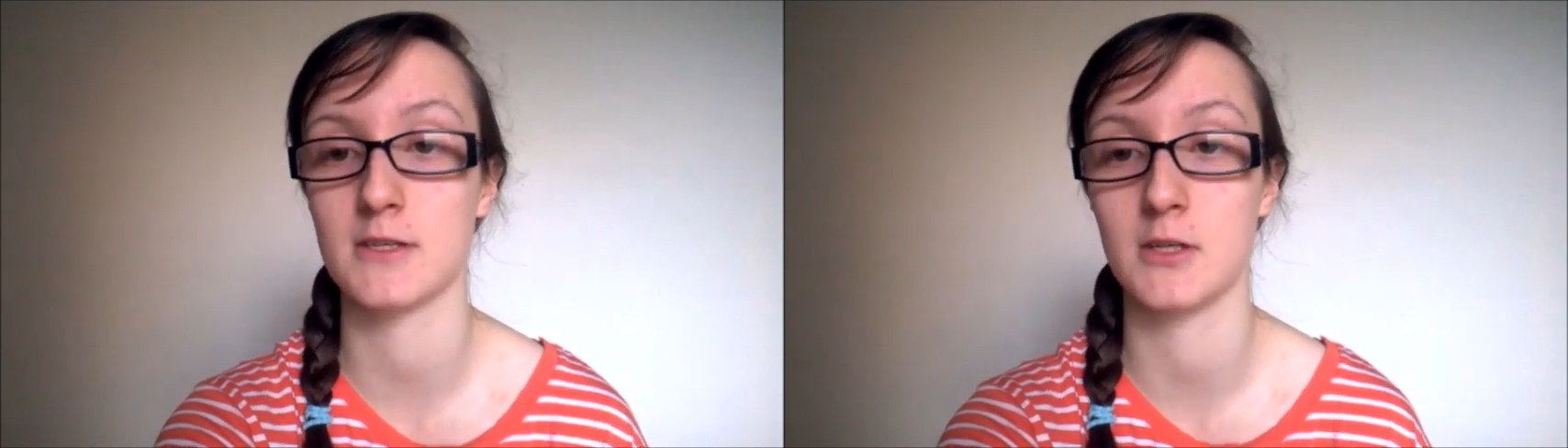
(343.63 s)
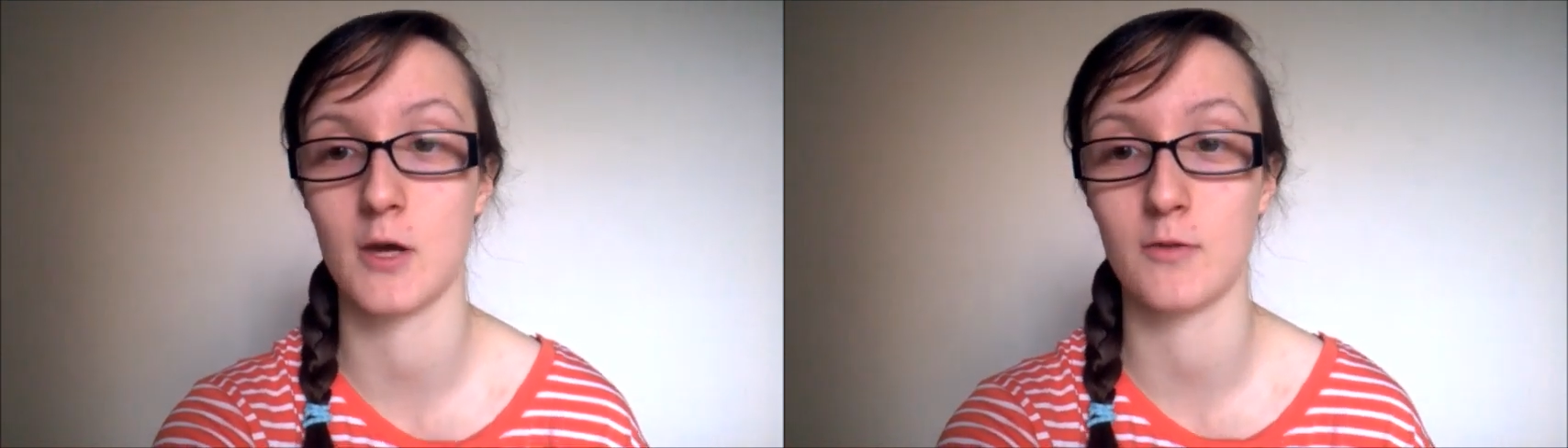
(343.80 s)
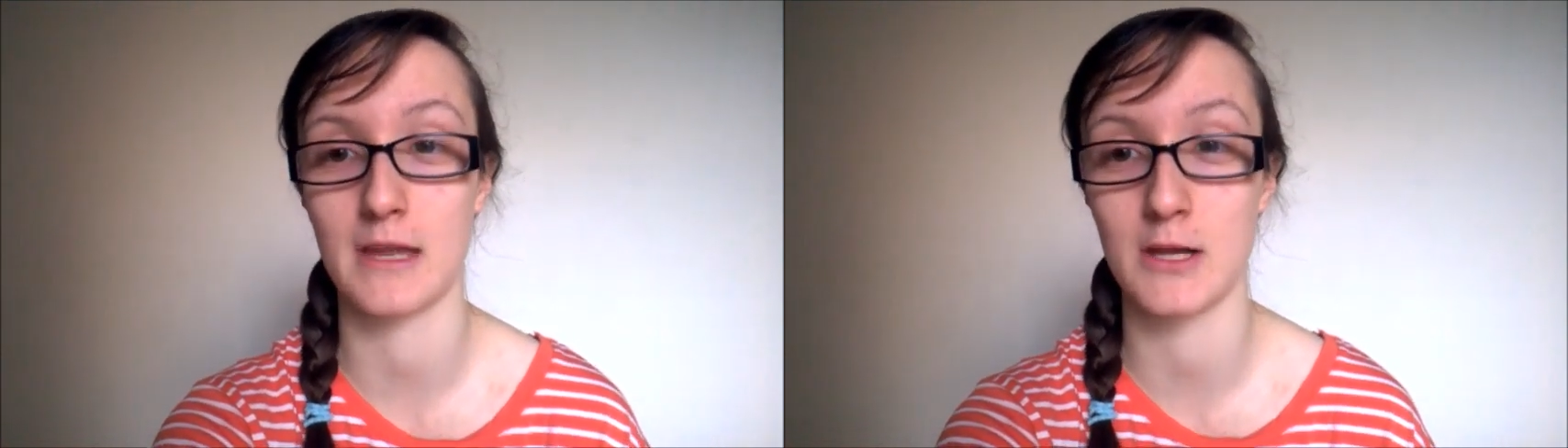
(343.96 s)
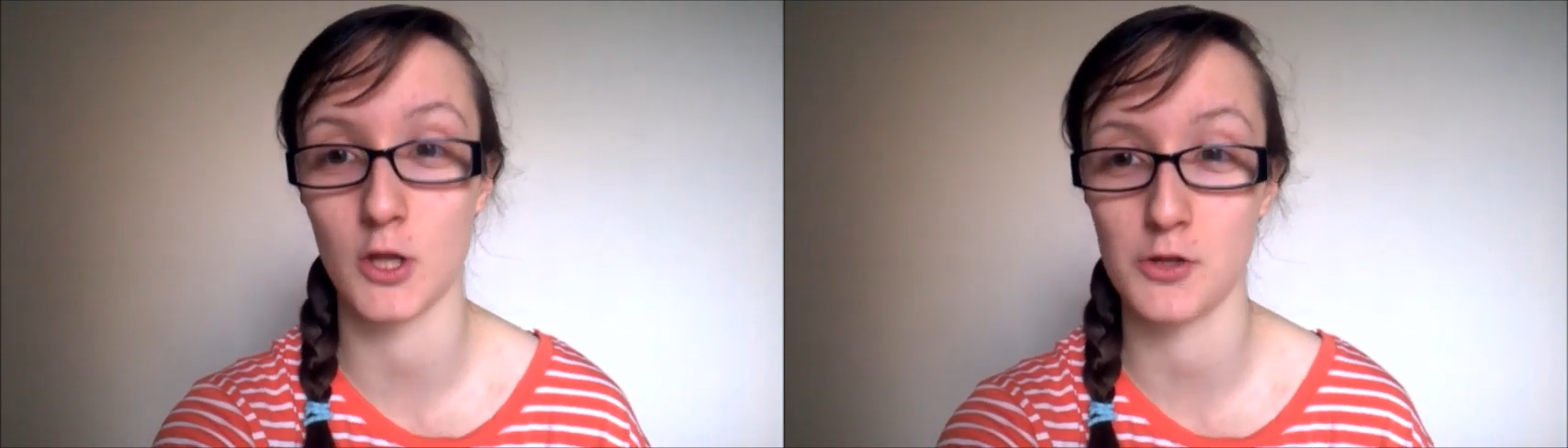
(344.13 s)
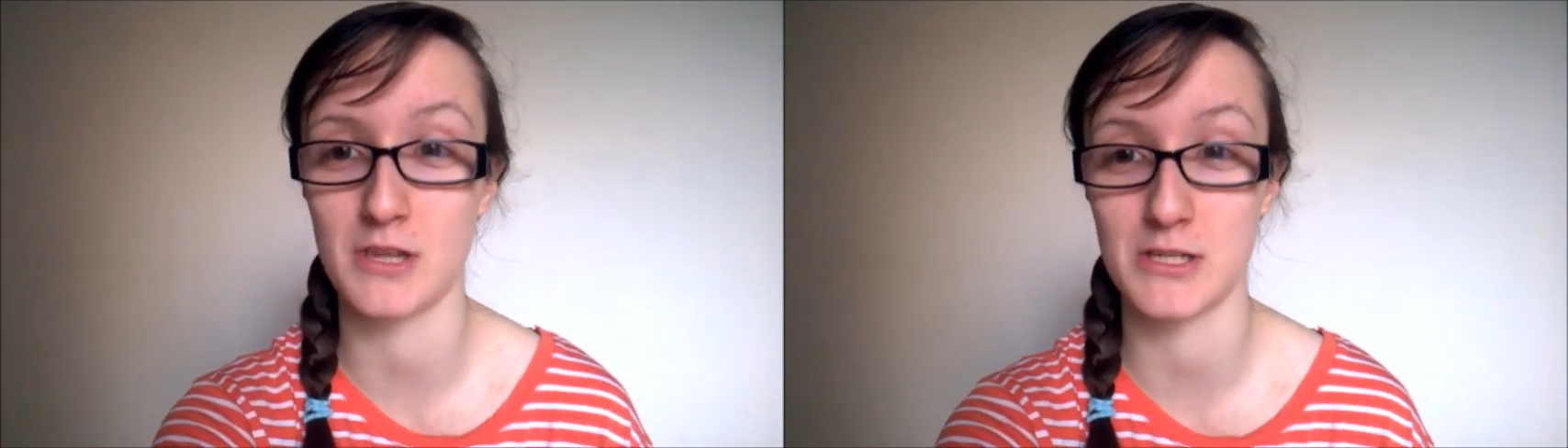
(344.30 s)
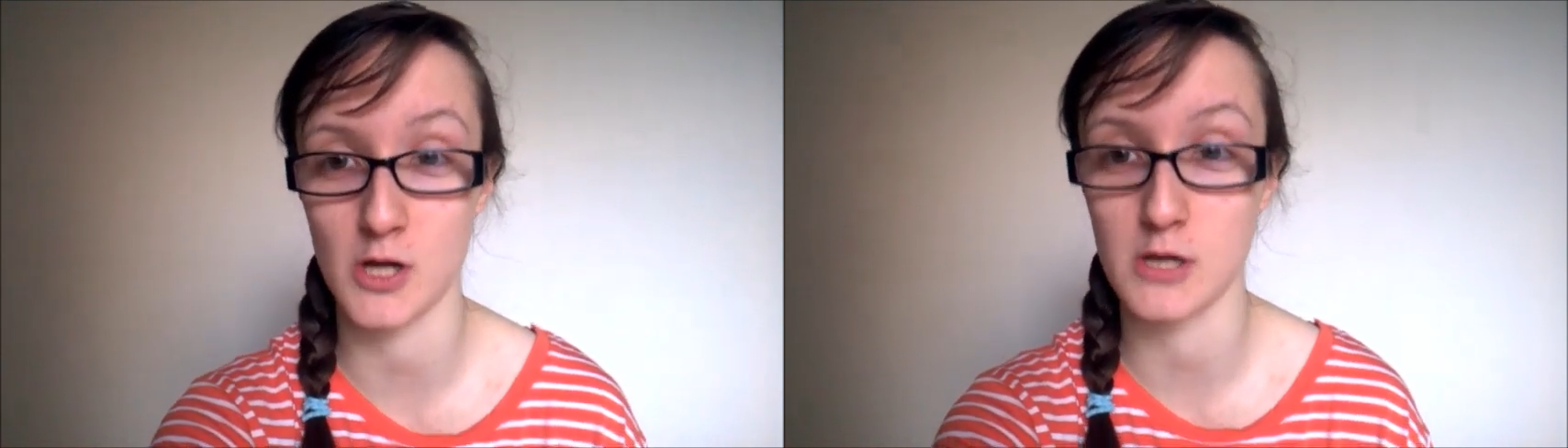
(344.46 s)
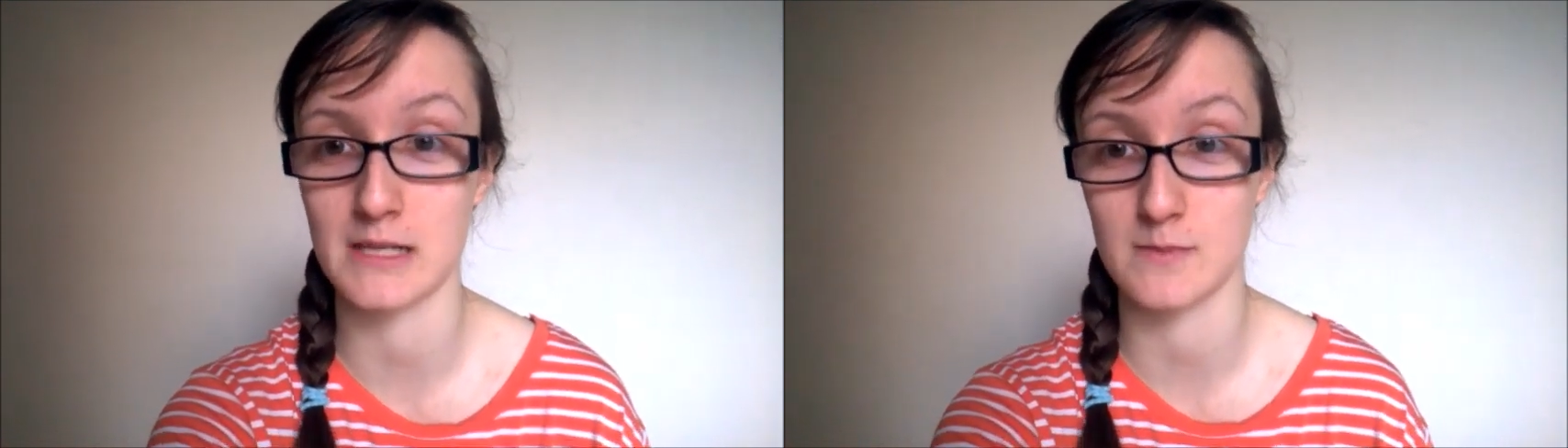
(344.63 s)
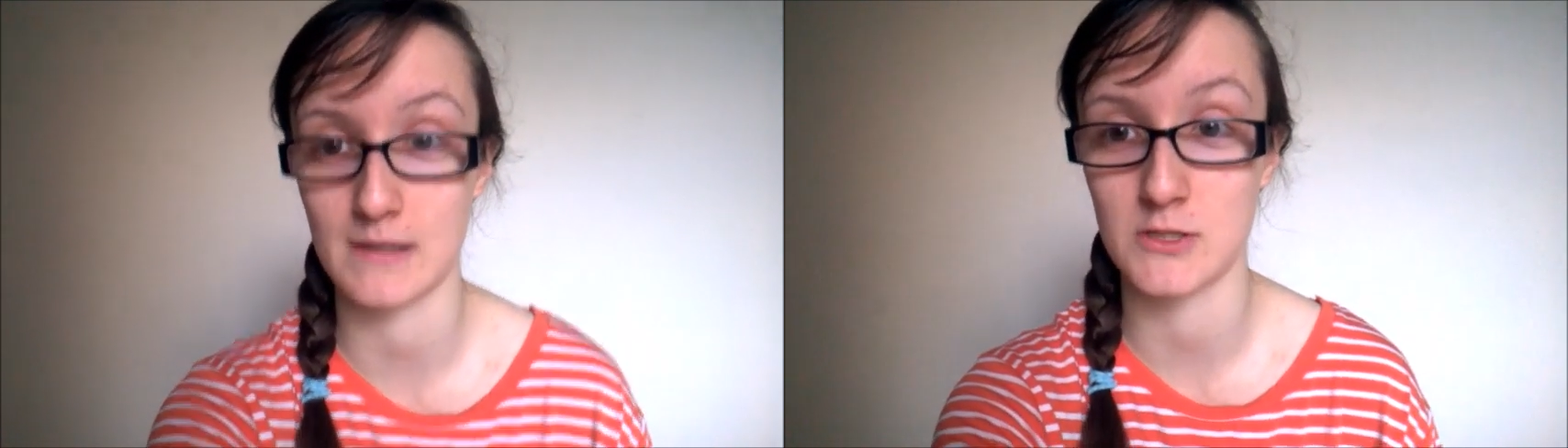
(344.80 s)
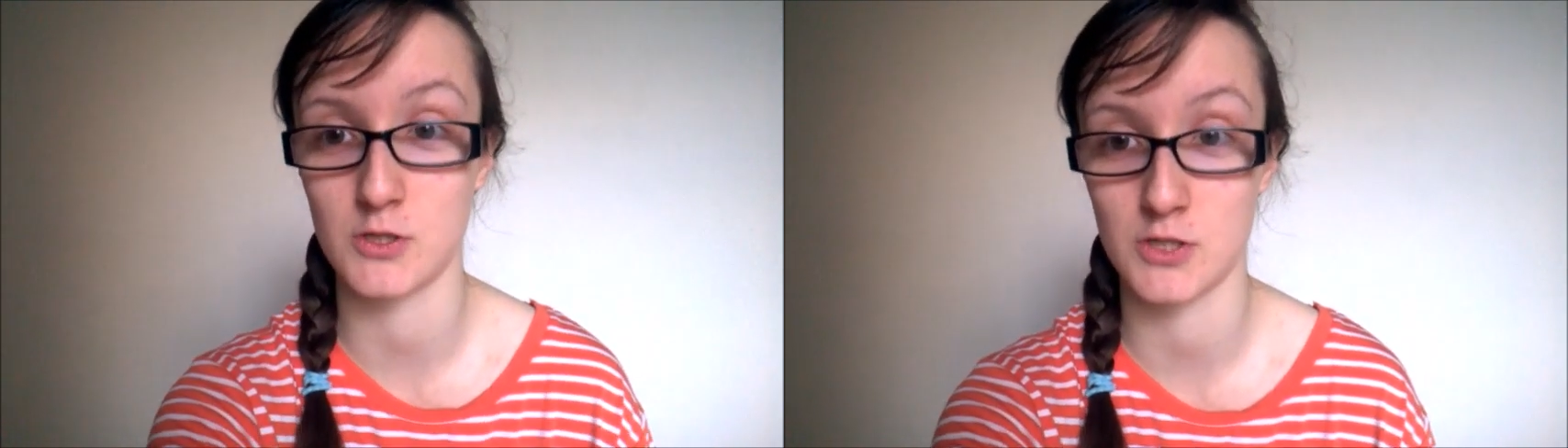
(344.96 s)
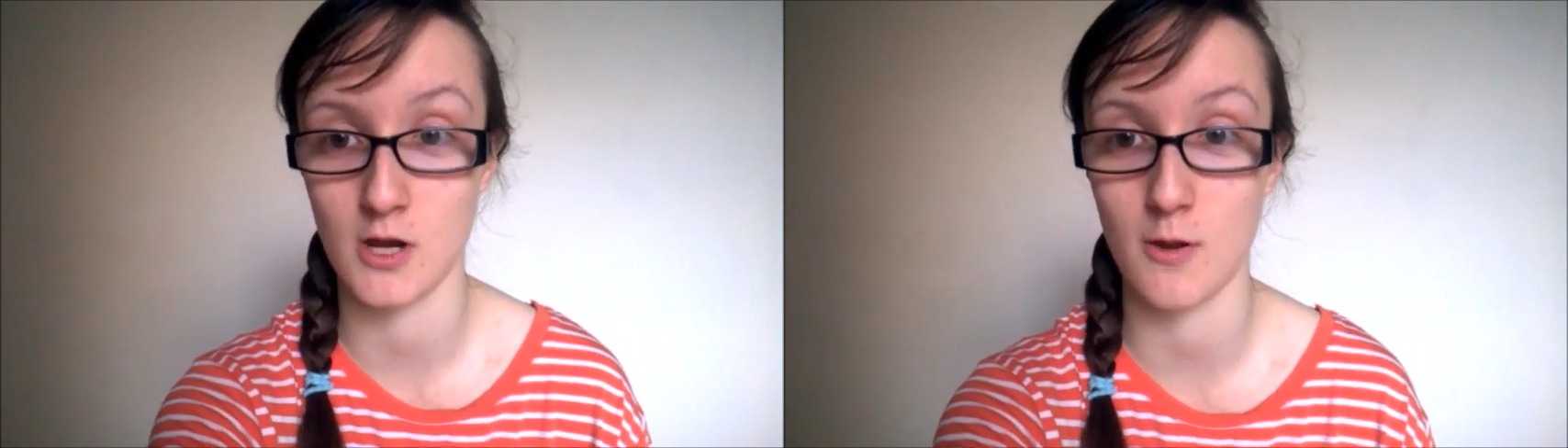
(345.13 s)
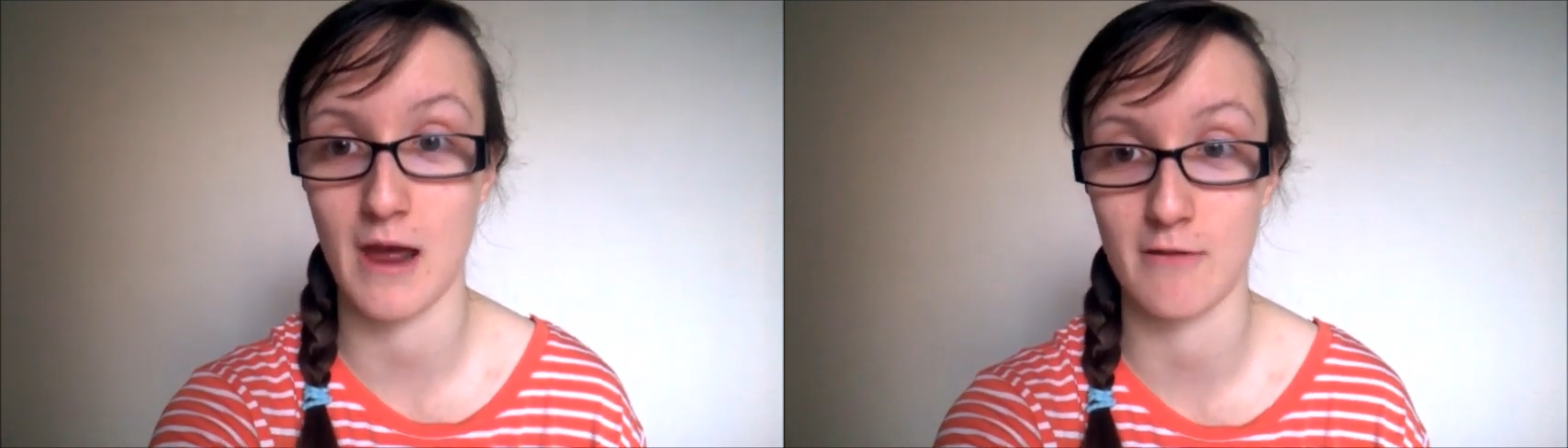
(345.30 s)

Then they don't expect you to know